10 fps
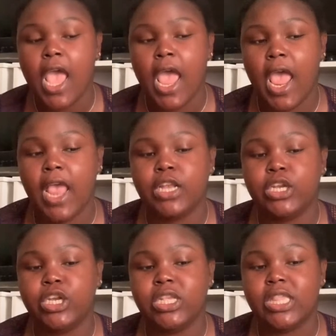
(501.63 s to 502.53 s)
And
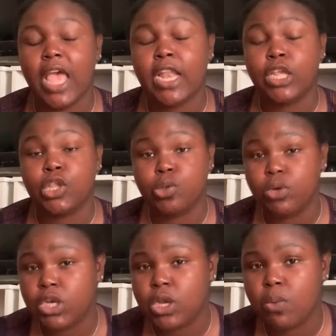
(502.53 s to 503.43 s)
she said as soon
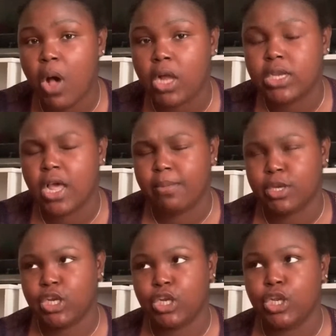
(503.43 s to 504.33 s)
as she walked up,
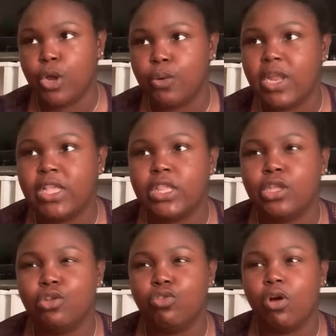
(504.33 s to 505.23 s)
she noticed
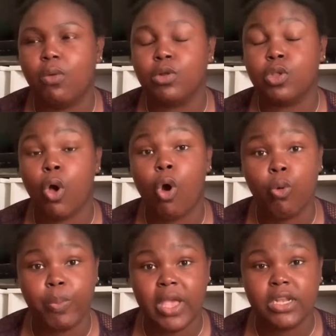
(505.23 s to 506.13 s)
the door was
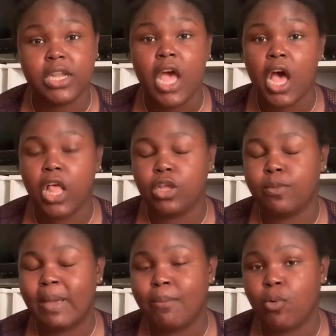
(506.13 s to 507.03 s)
opened a little
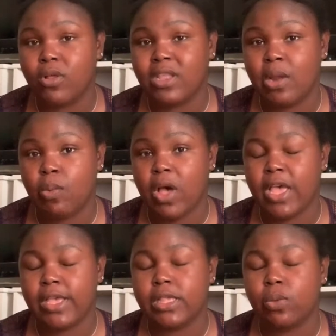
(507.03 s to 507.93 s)
bit more than it
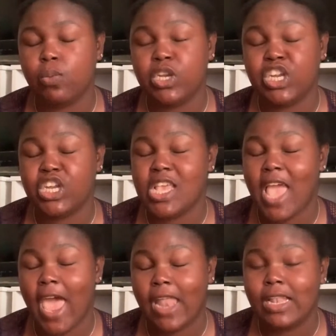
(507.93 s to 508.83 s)
was when she
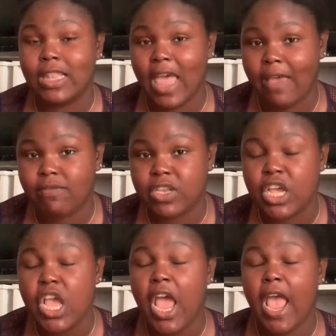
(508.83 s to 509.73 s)
had left.
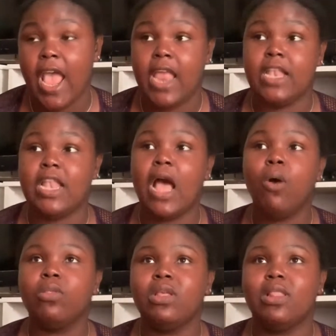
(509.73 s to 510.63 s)
And not
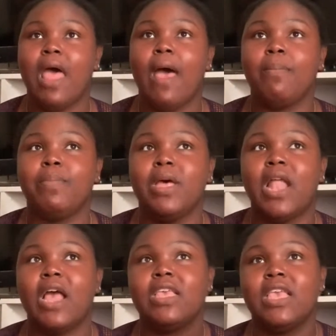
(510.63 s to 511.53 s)
only that, but
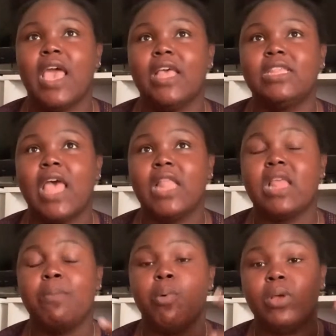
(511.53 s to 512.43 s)
I guess at
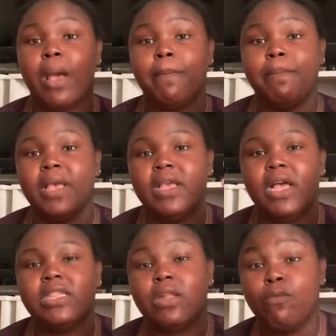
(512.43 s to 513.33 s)
that point a big
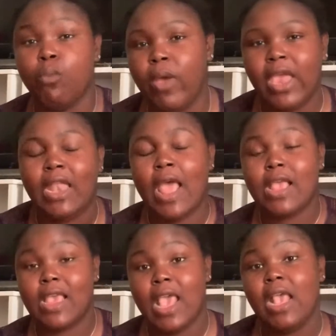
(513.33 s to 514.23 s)
gust of wind
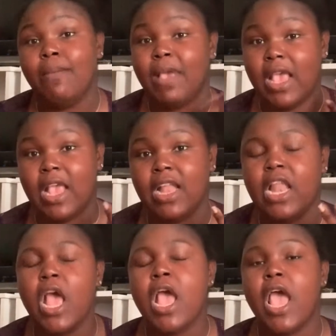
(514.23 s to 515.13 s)
had came
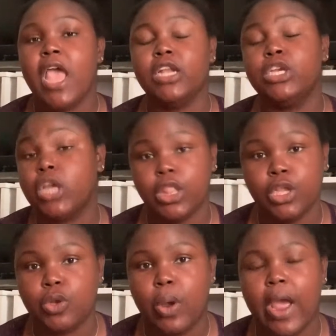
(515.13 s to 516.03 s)
in and shut
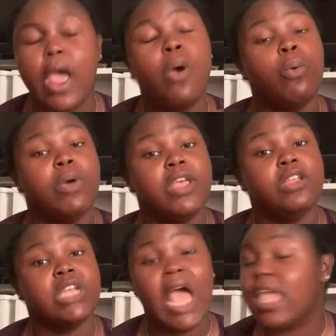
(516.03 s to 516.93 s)
the door,
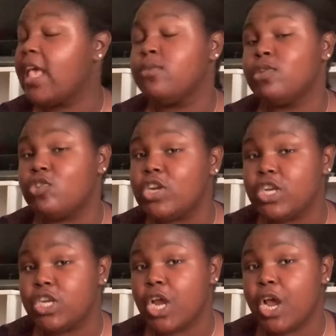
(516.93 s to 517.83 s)
which I guess was
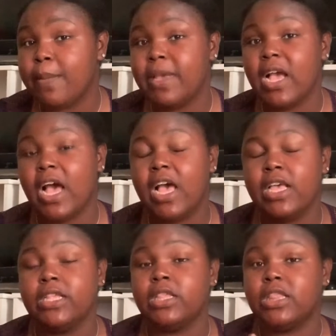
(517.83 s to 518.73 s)
strange to her
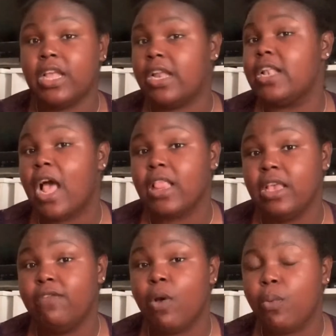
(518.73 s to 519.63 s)
because they did not
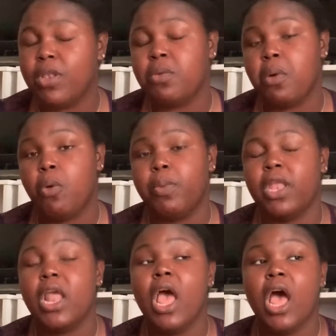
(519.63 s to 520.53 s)
leave a window
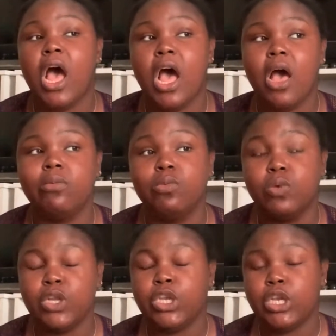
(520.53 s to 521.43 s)
open.
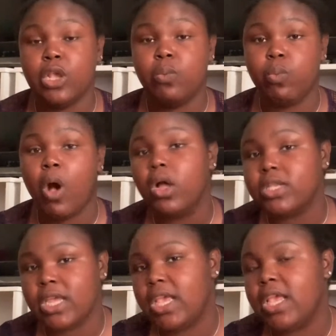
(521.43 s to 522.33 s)
When she
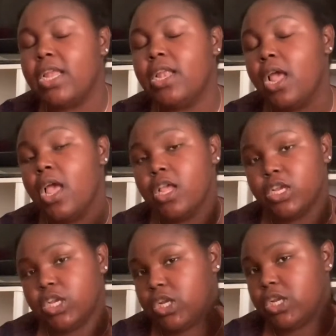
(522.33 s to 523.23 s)
walked in,
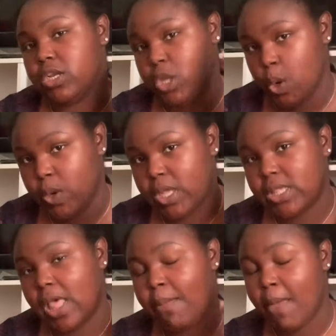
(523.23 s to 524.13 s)
she
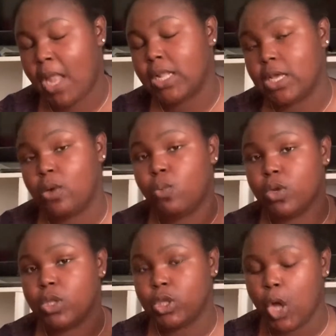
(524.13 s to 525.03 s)
noticed that Madeleine
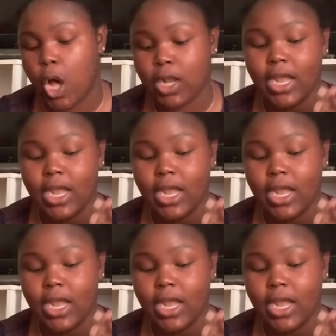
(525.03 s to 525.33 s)
was gone.